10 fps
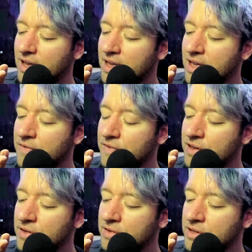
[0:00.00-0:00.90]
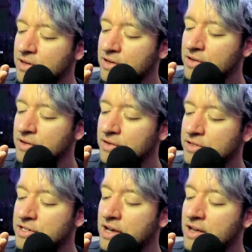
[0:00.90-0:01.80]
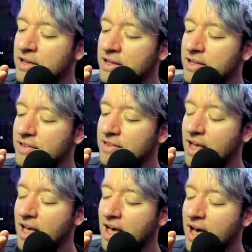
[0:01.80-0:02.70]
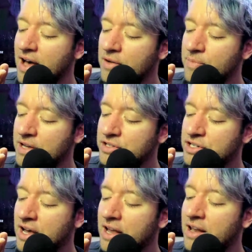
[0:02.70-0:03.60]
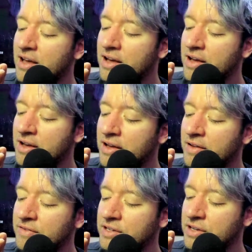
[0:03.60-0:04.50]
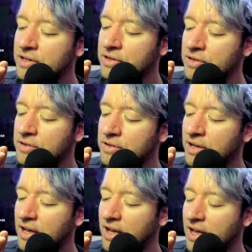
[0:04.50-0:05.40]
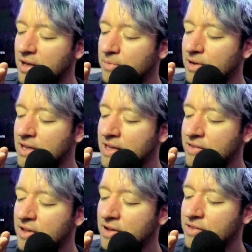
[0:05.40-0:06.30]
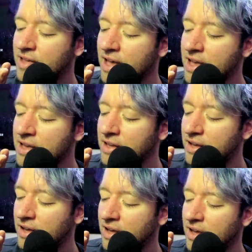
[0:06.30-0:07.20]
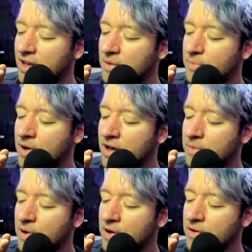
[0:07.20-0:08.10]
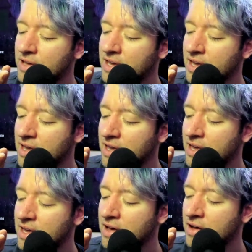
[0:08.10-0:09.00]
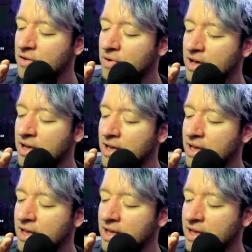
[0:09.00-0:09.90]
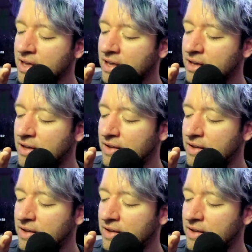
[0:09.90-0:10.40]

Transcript: If you knew just how much I loved you, please don't take my bogey away.